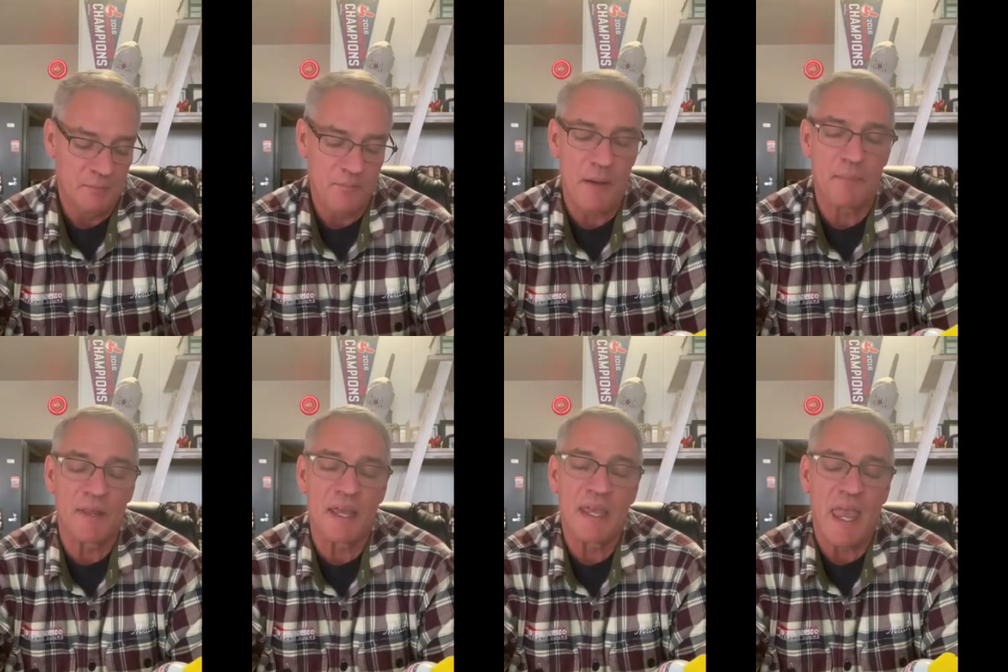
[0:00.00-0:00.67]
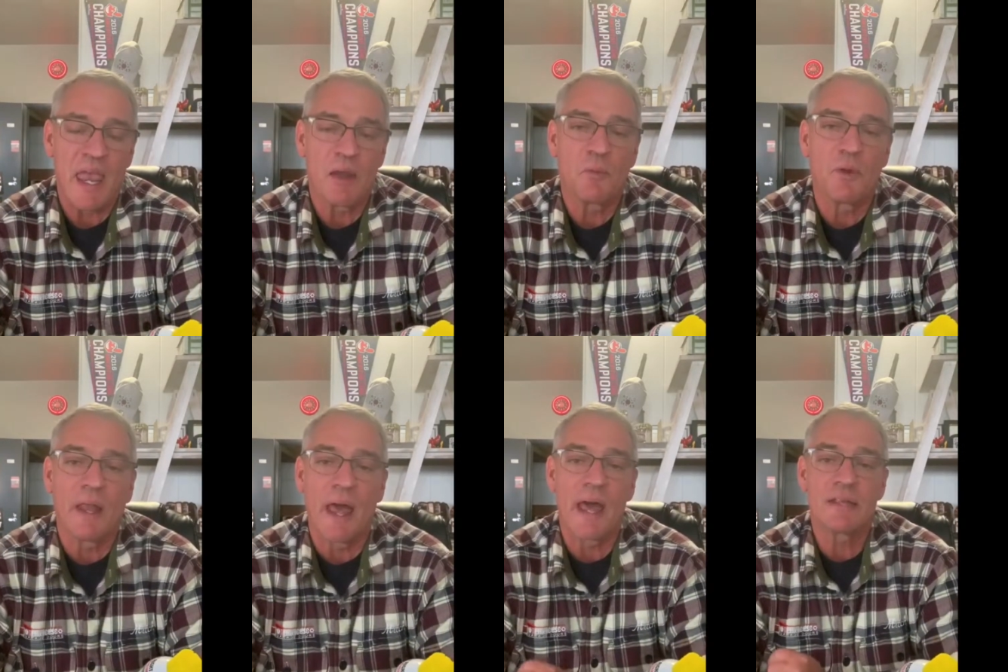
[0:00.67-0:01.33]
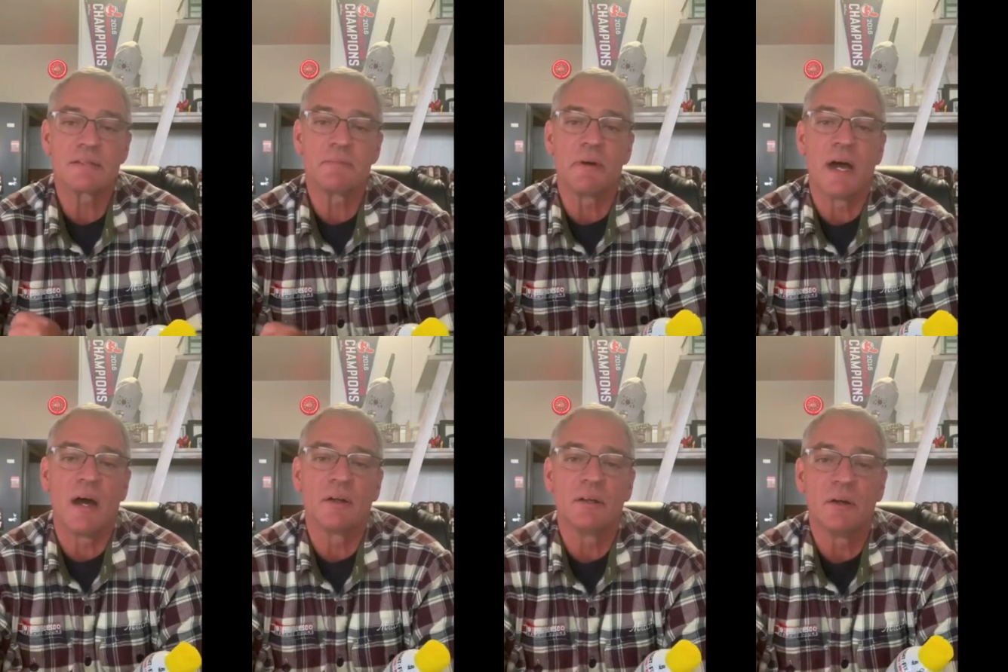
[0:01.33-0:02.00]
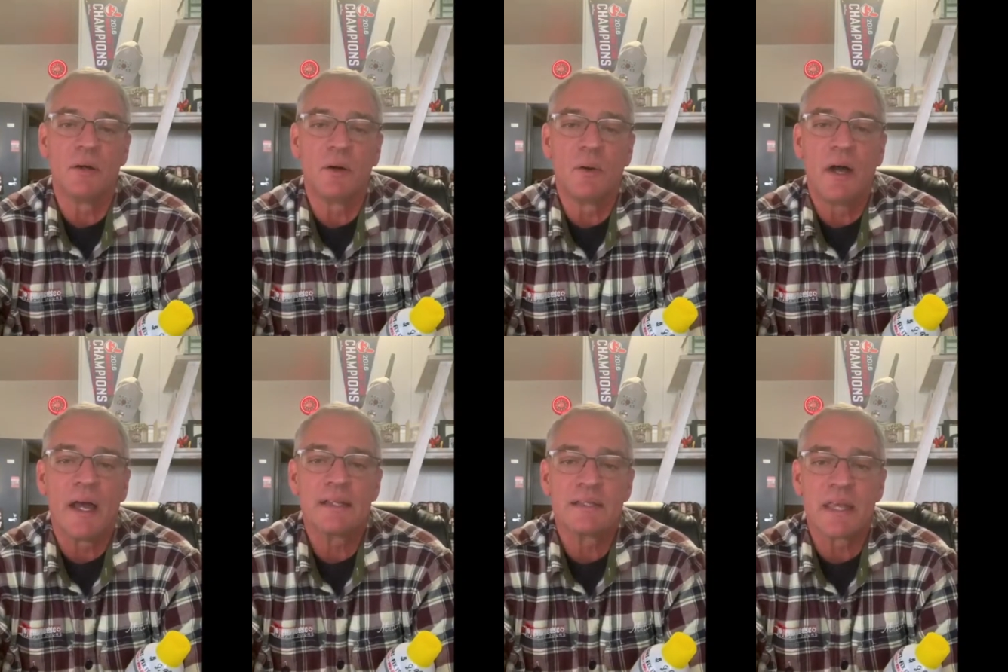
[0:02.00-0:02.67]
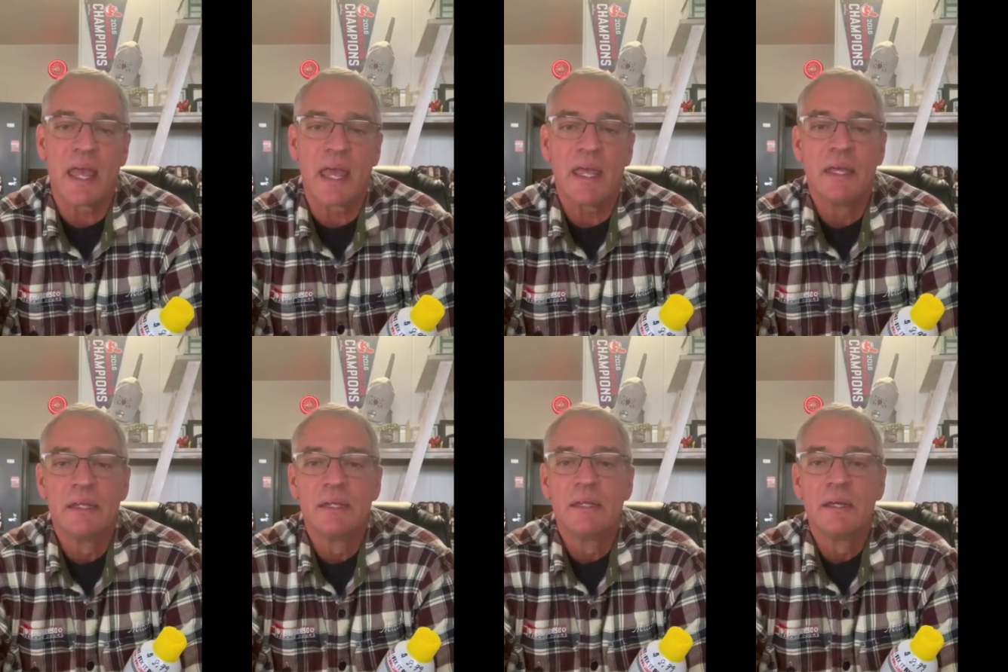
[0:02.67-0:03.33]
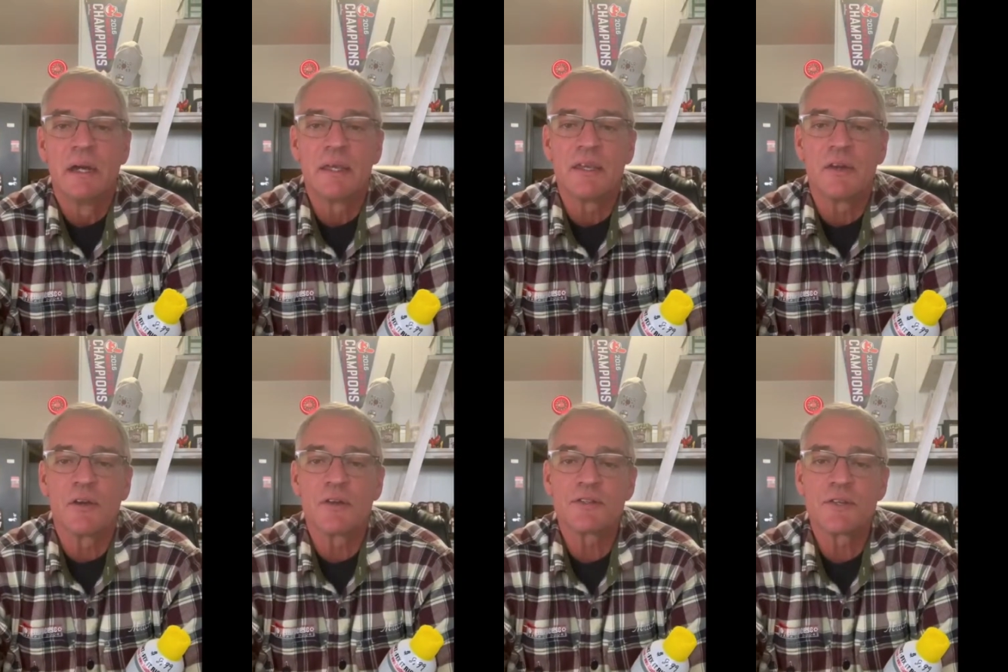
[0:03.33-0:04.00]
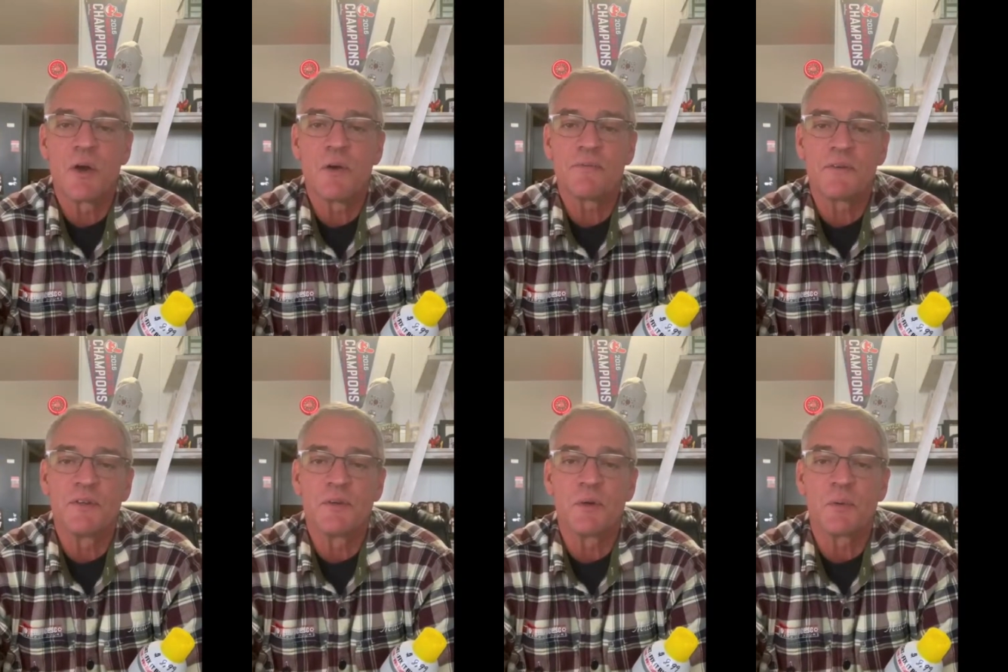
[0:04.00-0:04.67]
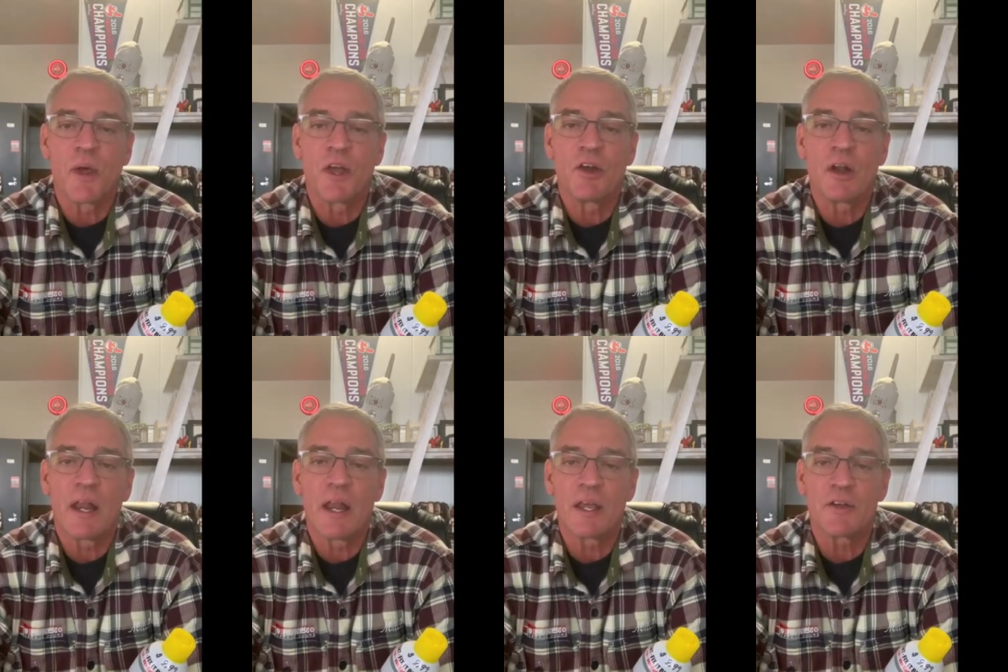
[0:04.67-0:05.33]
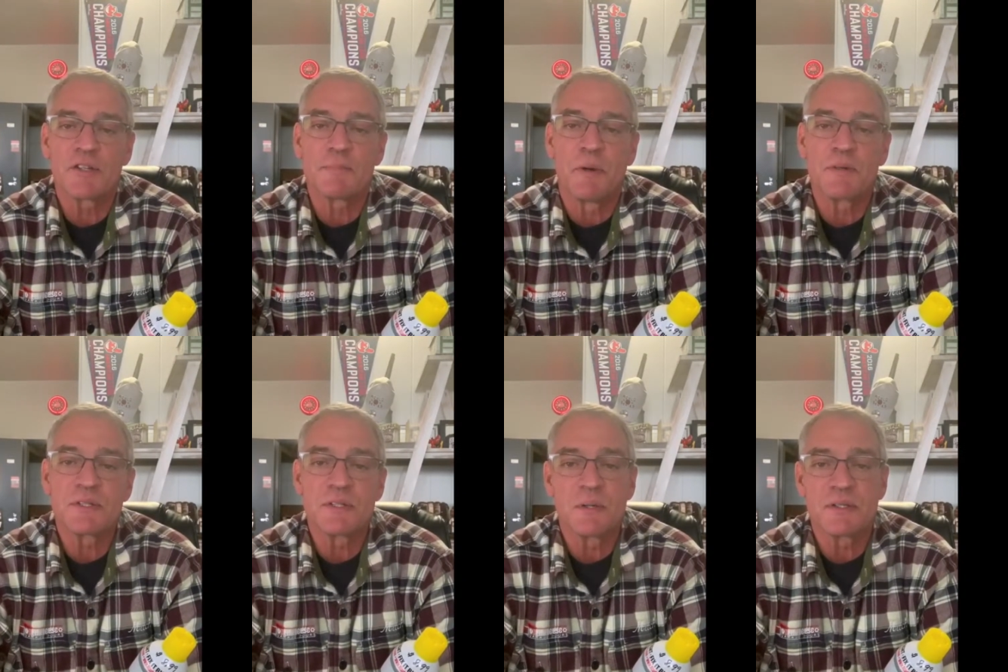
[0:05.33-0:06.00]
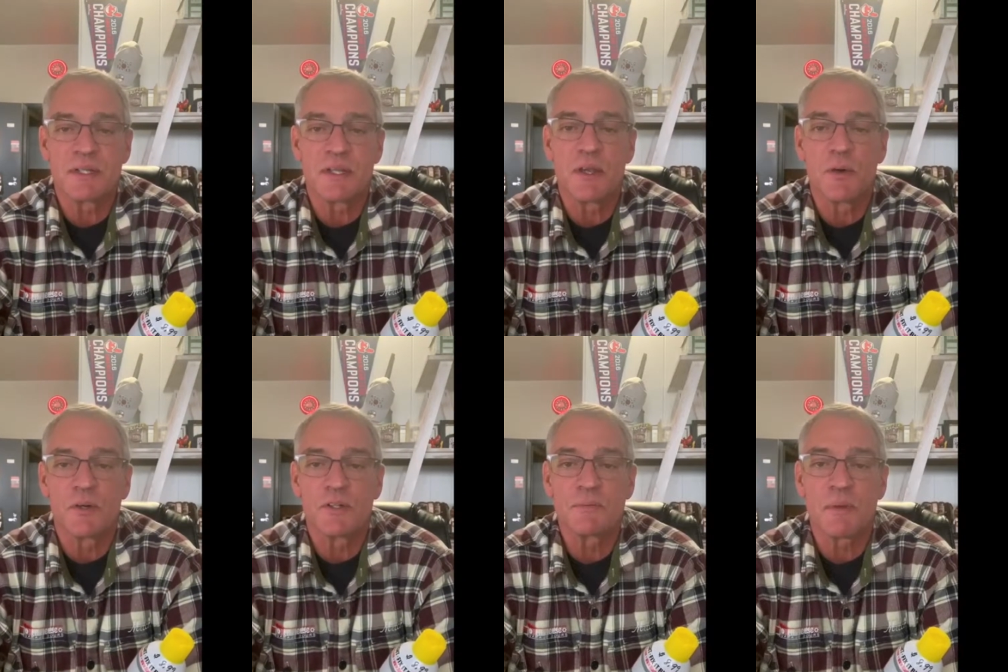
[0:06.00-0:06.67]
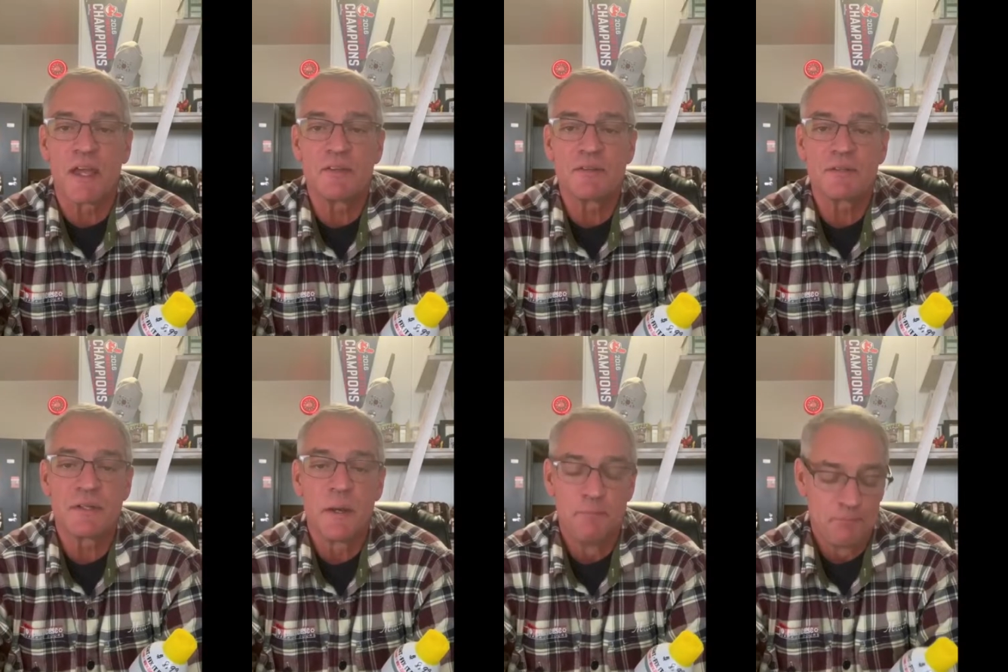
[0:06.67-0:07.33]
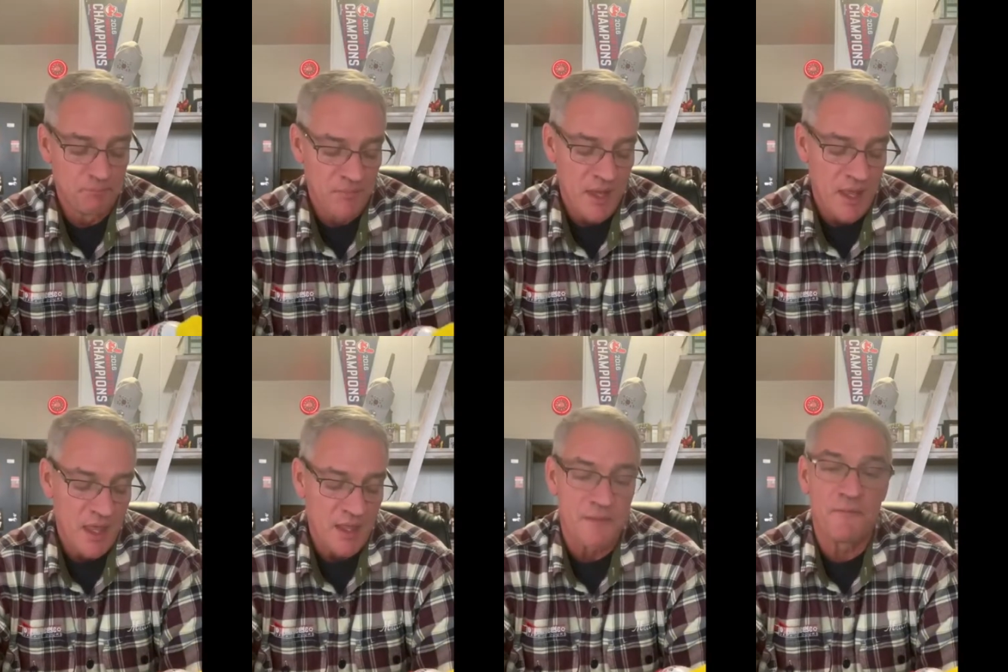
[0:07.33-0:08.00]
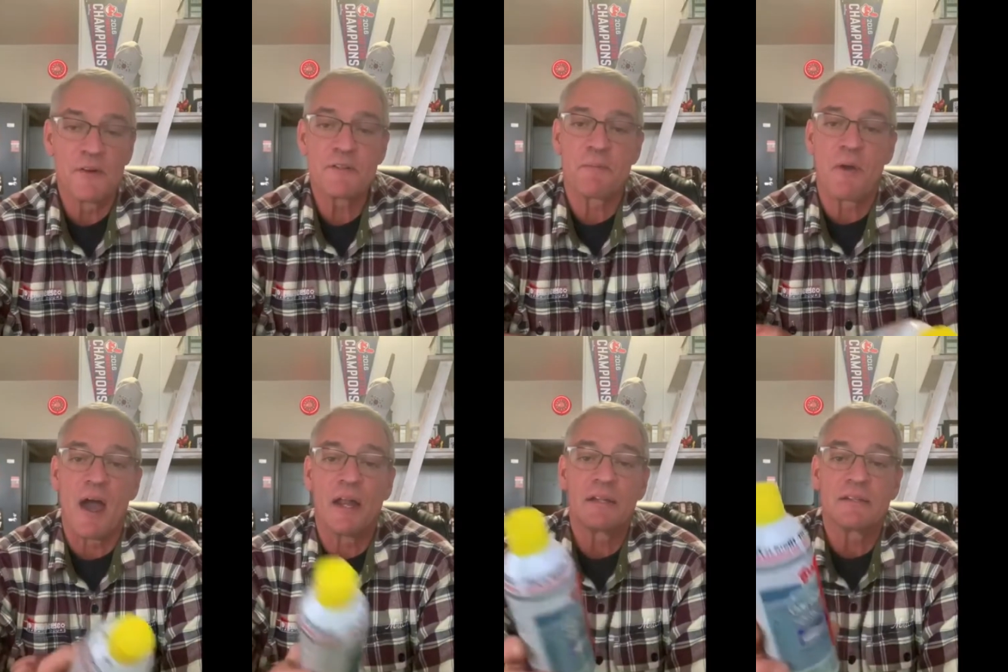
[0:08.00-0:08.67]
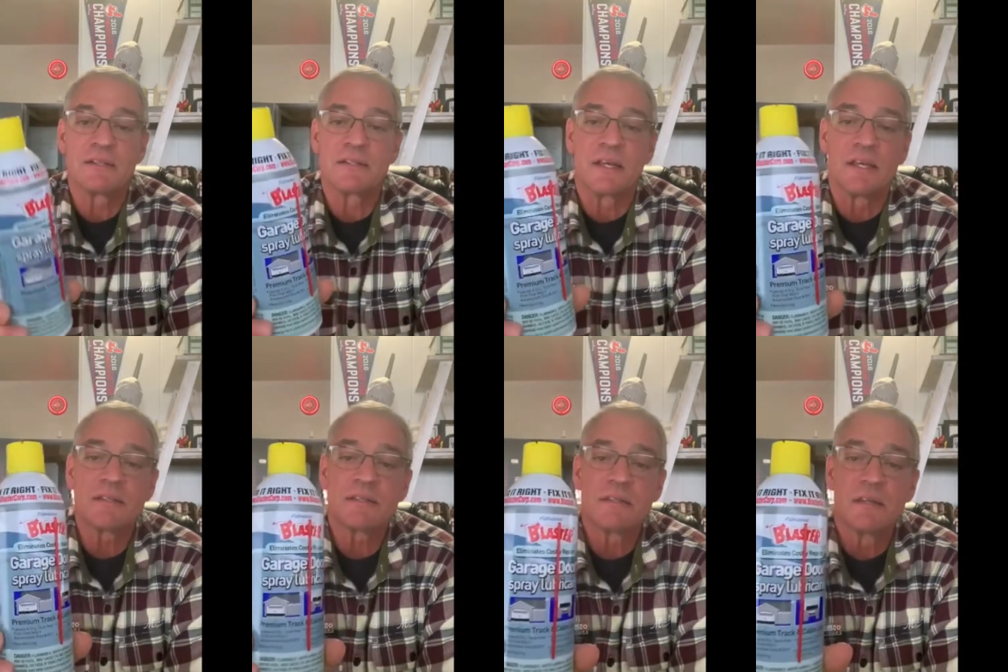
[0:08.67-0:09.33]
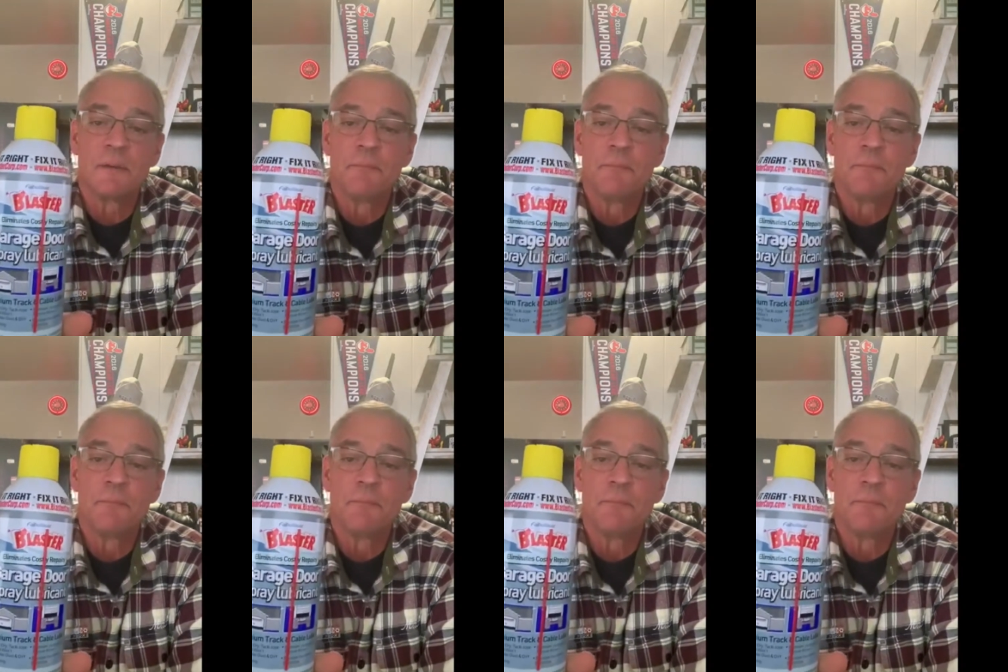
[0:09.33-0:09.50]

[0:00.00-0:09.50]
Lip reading: Probably a can will last about, I'd say a year or so if you do it regularly like you're supposed to. It's in the owner's manuals. The first product is this.